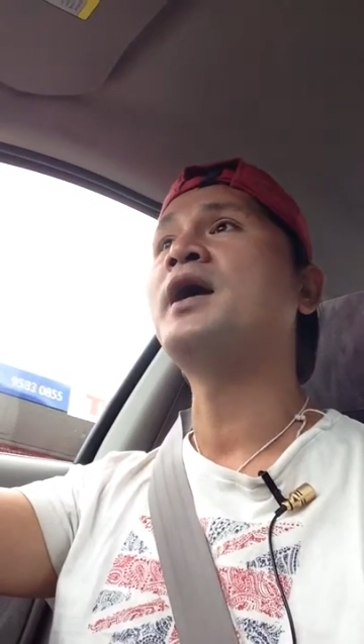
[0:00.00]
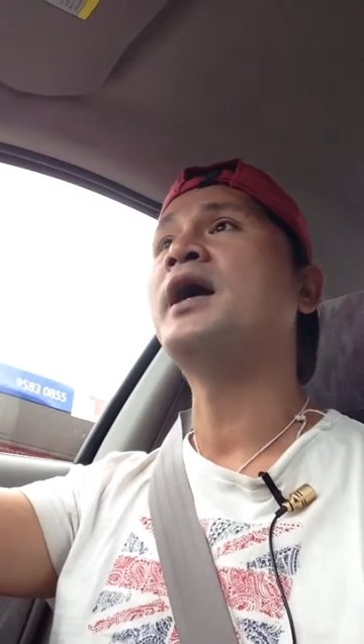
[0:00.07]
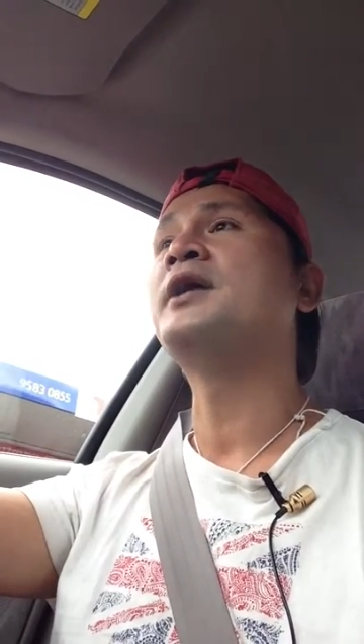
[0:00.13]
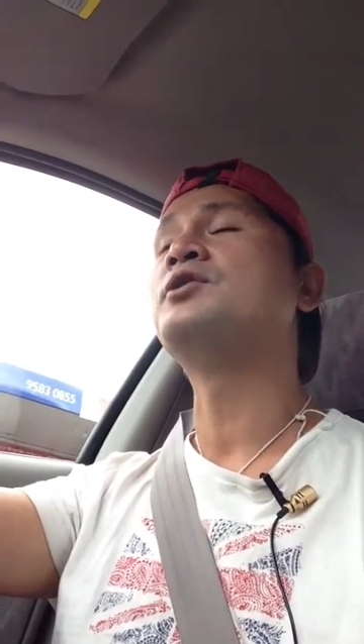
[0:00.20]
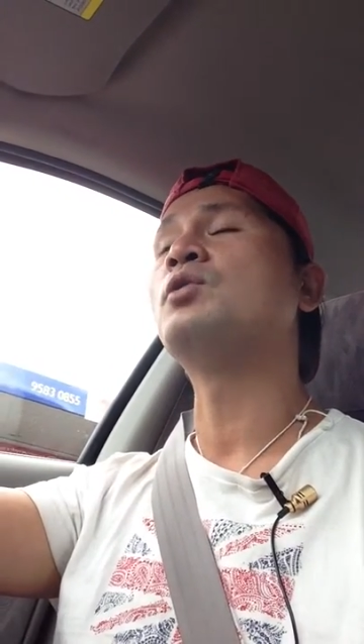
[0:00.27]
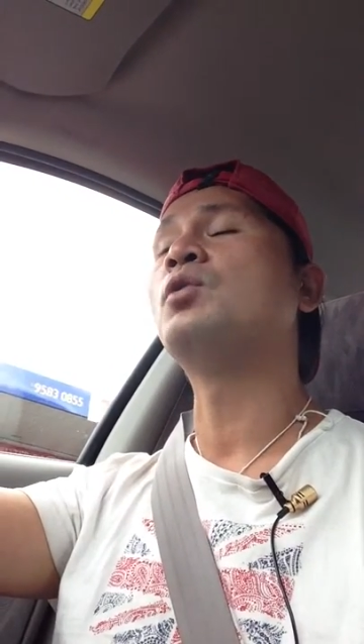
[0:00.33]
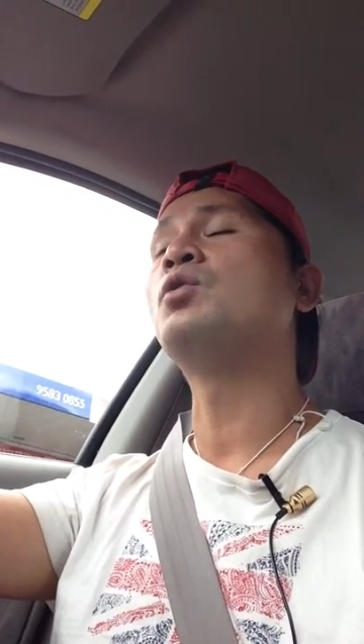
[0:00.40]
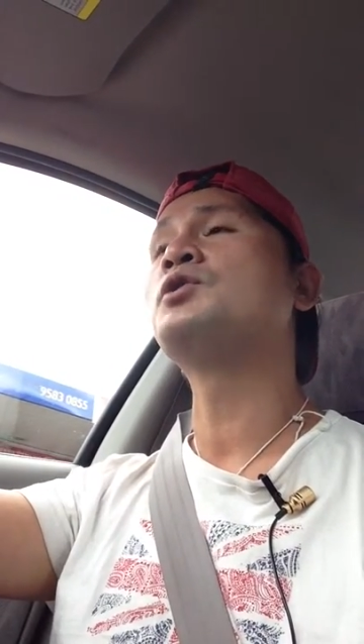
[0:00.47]

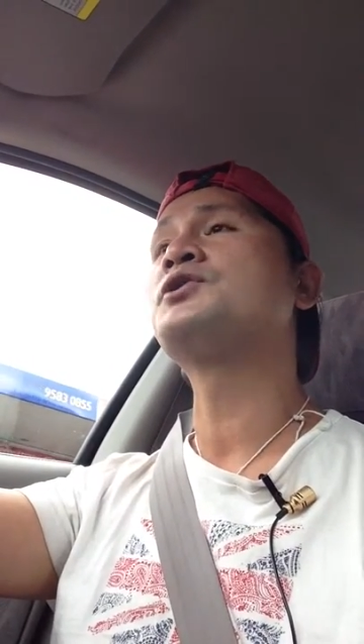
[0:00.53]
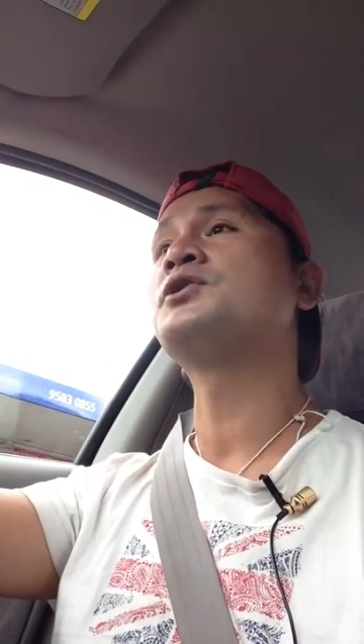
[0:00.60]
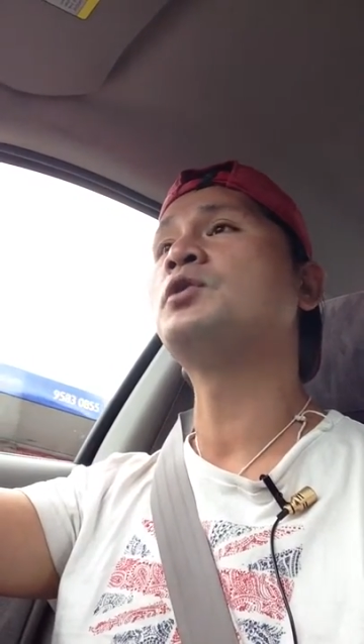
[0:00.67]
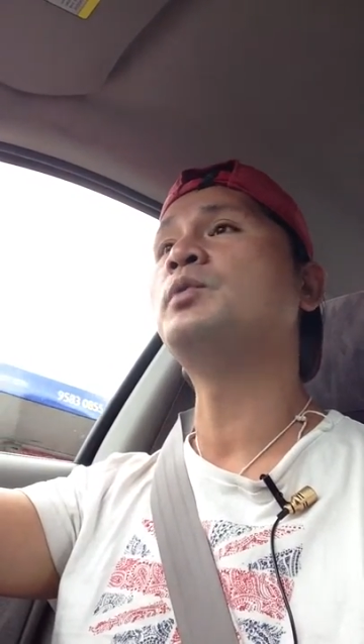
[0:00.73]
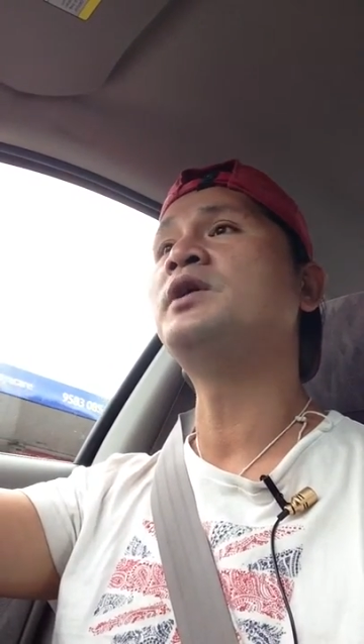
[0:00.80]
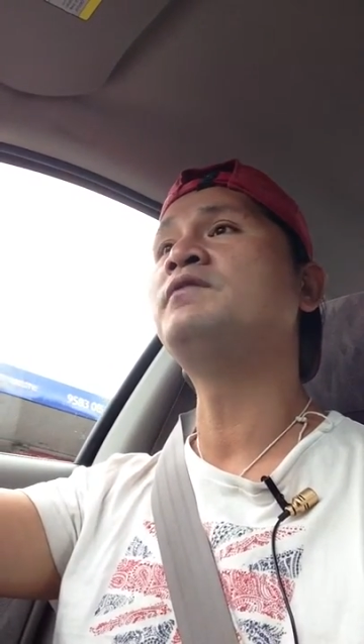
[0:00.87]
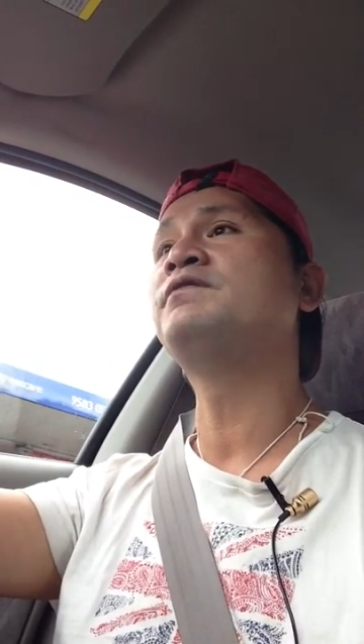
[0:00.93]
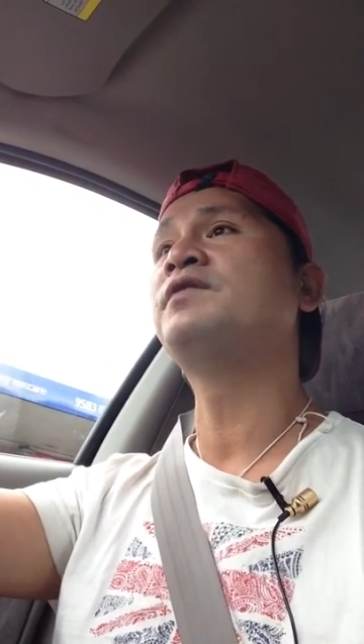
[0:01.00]
and
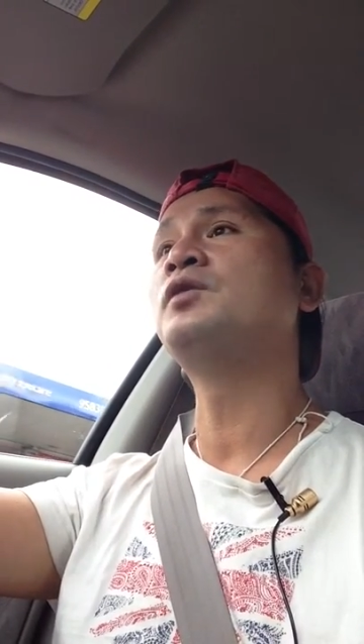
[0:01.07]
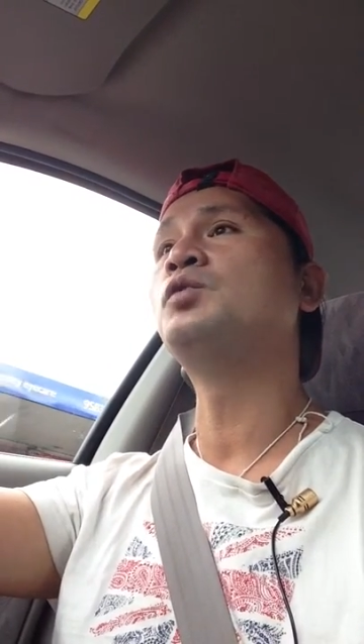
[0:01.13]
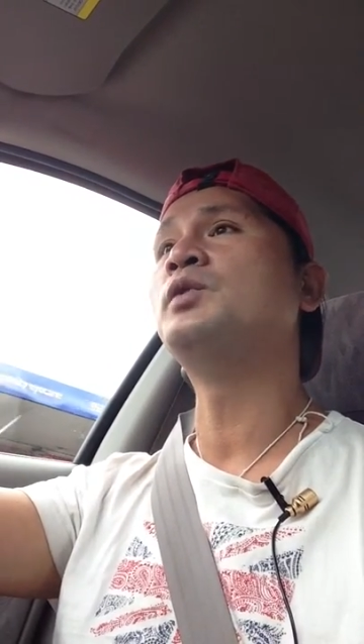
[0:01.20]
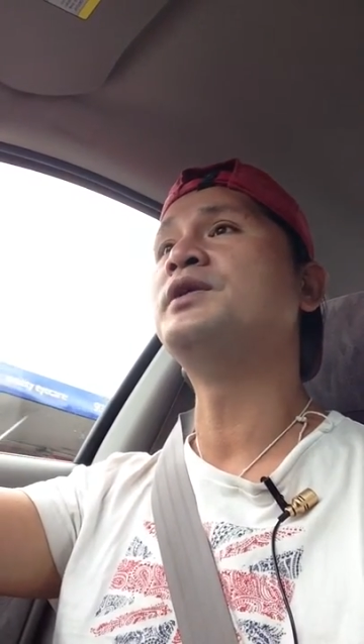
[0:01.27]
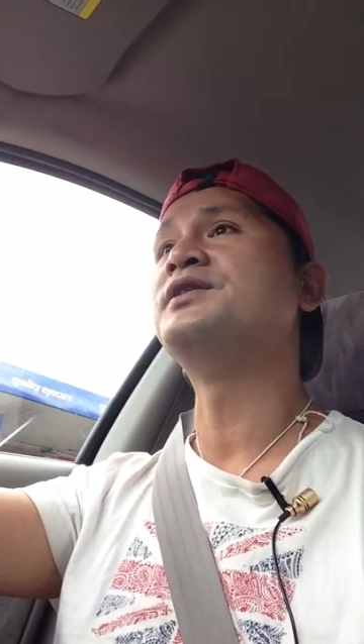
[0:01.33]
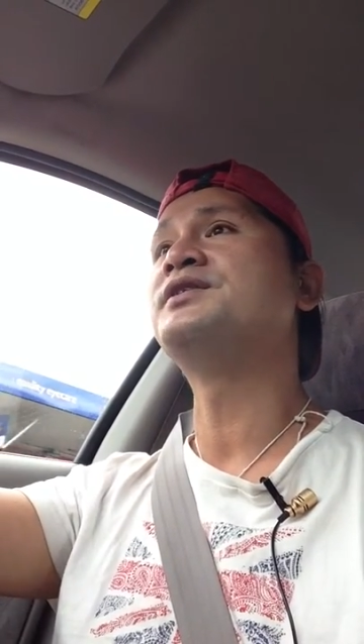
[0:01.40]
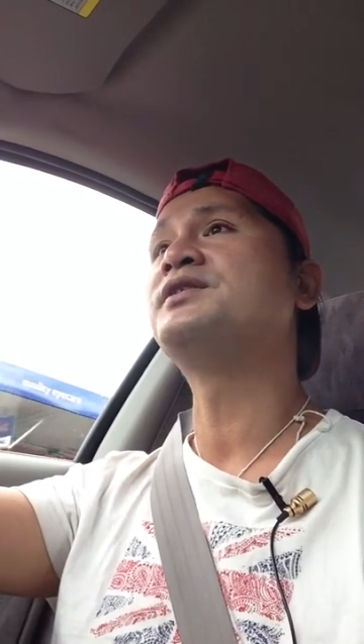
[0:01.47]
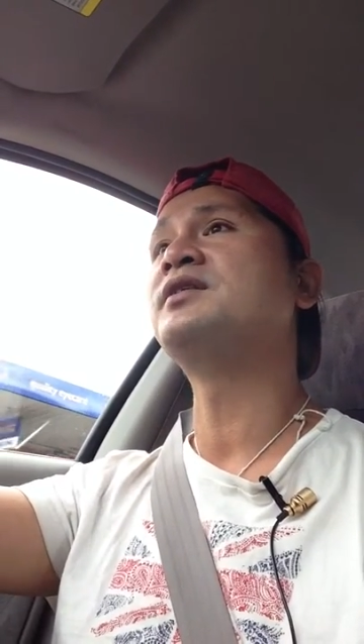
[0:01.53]
also
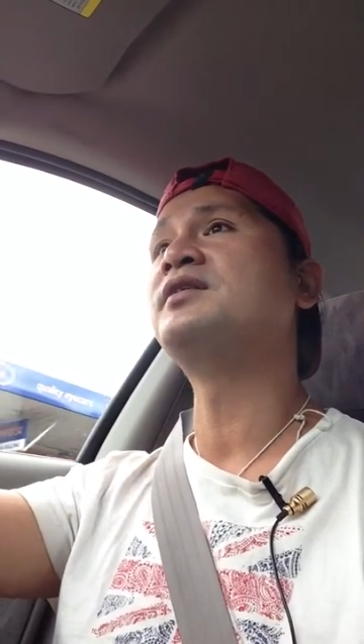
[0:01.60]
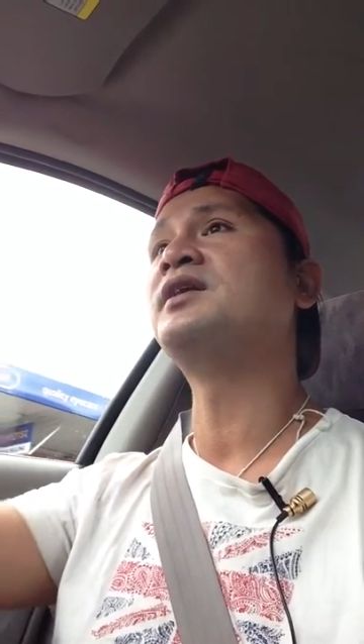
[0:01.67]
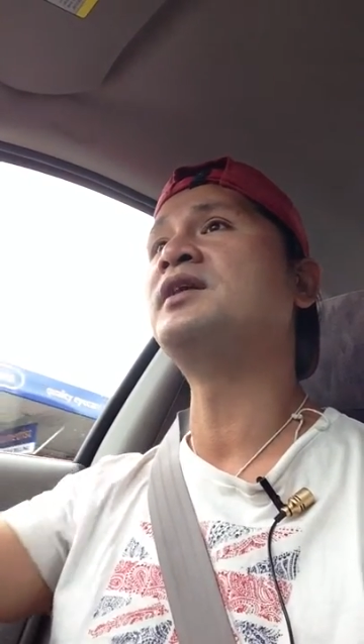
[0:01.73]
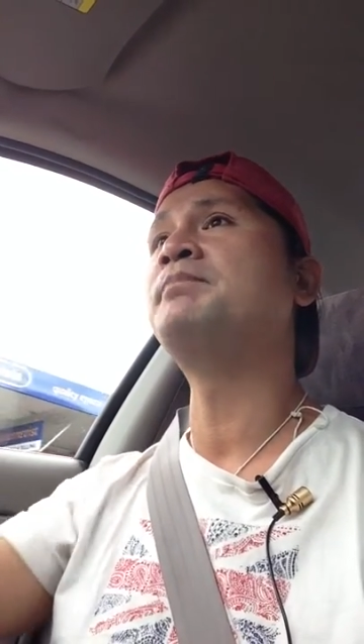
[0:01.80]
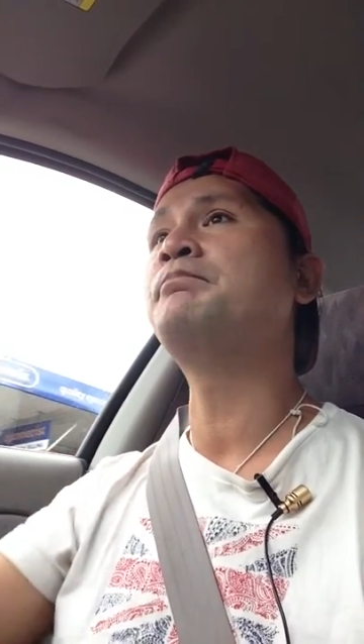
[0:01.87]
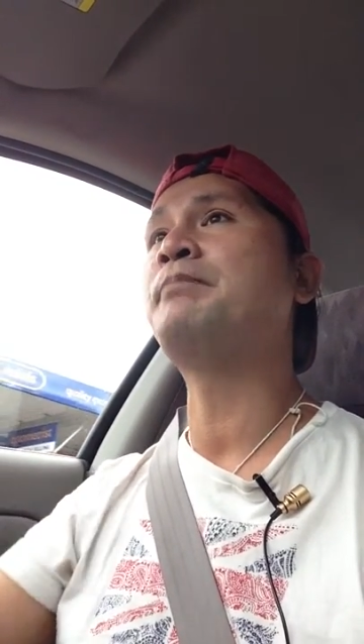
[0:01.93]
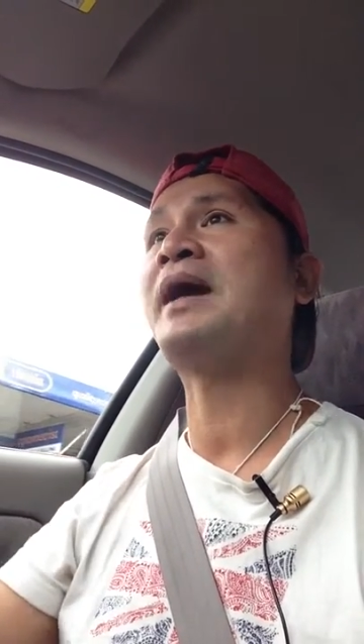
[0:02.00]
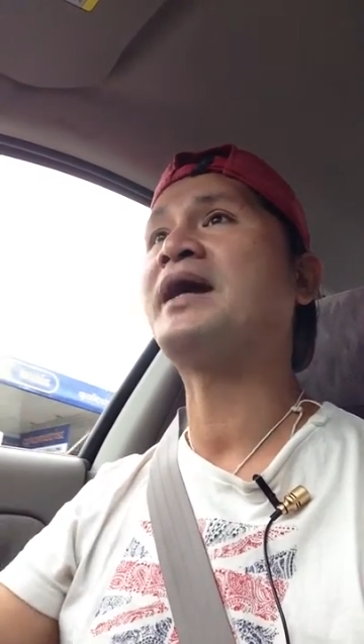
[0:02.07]
influence the
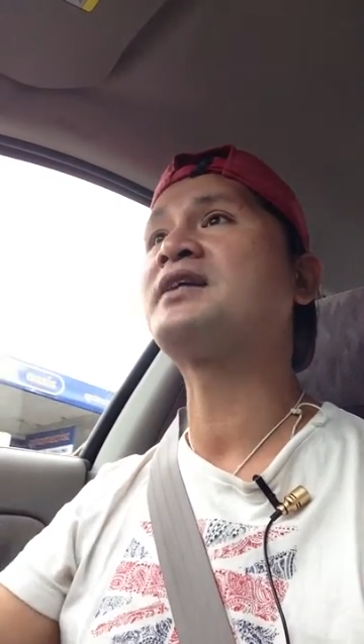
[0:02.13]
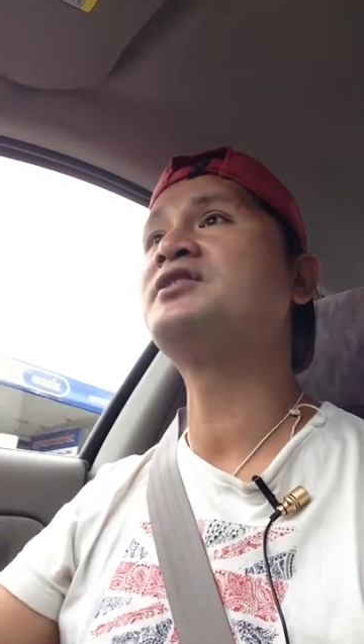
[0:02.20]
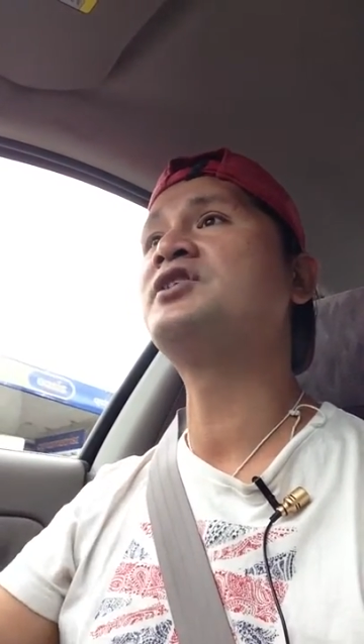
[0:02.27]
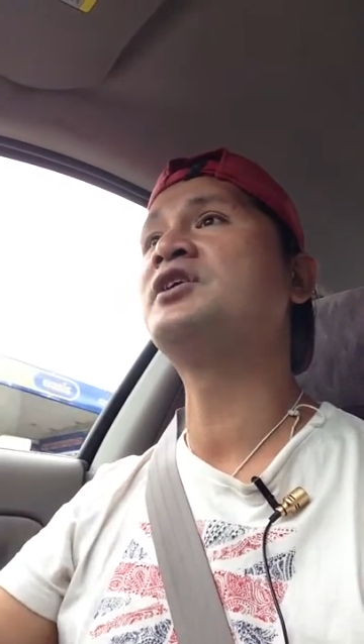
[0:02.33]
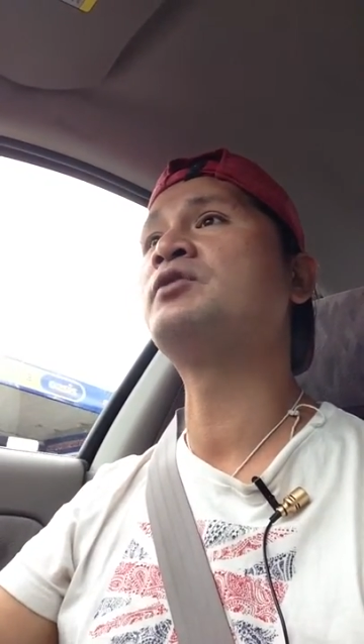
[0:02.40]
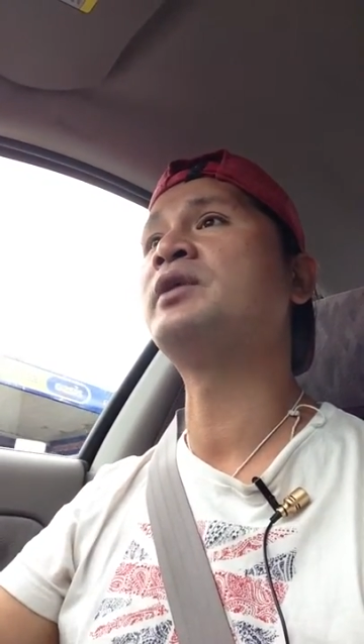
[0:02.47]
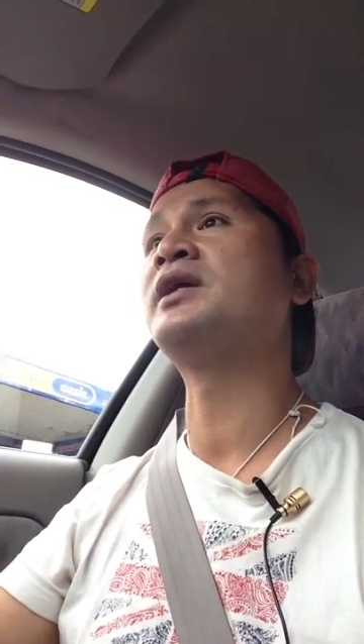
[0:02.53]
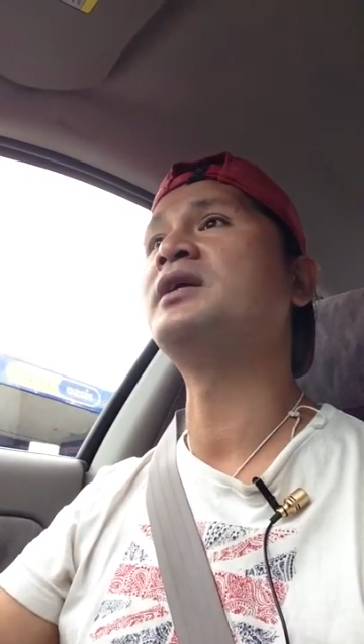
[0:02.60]
impact
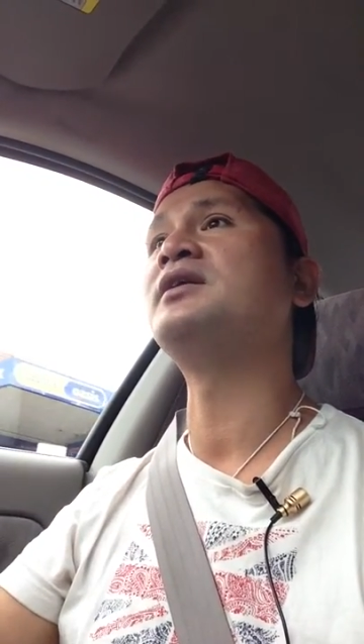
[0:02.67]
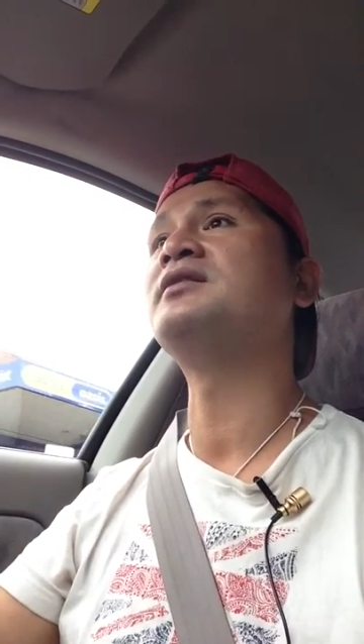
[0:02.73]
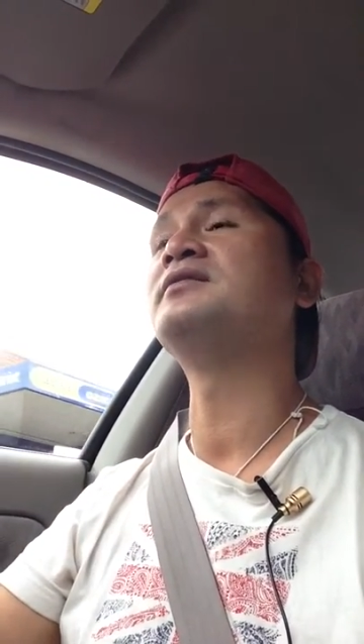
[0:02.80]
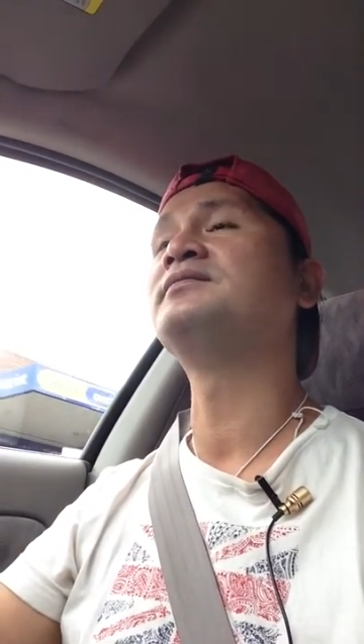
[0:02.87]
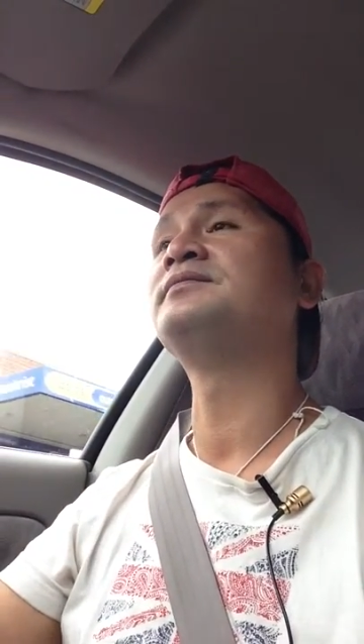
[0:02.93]
degree